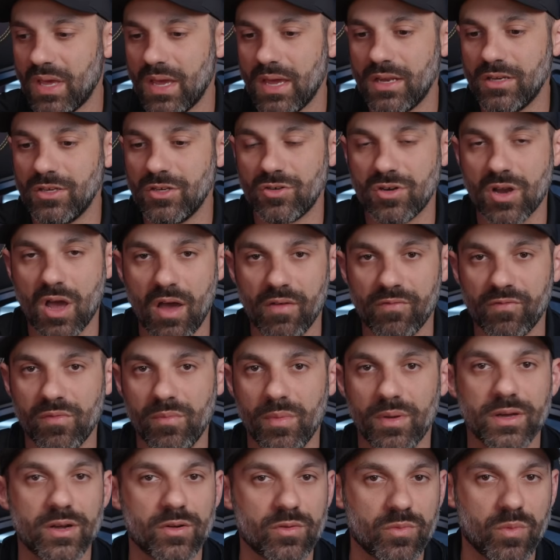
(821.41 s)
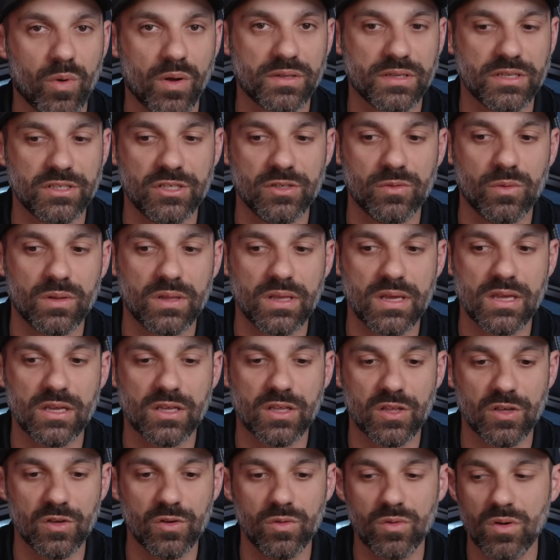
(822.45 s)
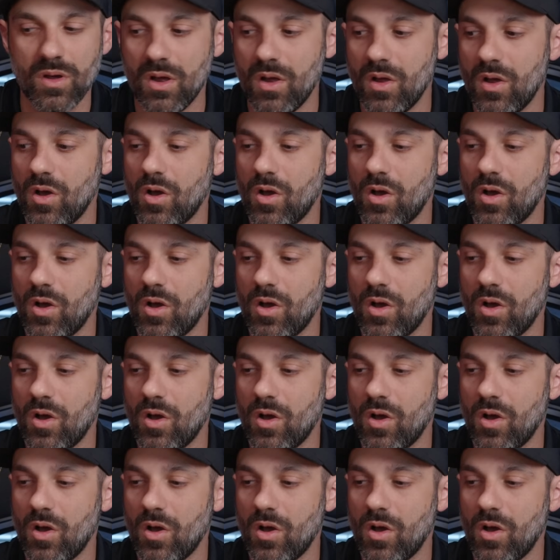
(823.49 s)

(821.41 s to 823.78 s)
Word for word: and you're not familiar with what to do with EQ,